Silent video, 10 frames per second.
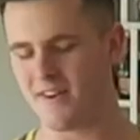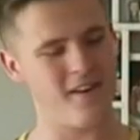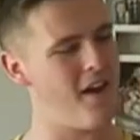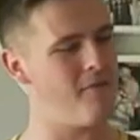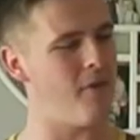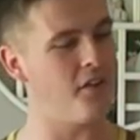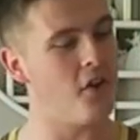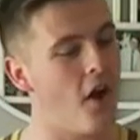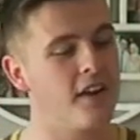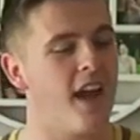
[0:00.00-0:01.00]
and um, I
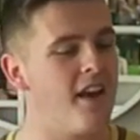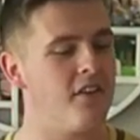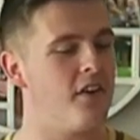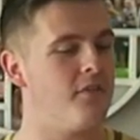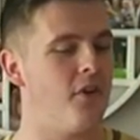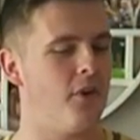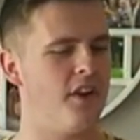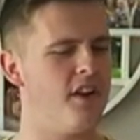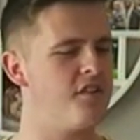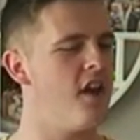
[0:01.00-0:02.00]
don't, again, don't even know what
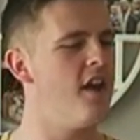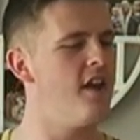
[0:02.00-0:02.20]
it is.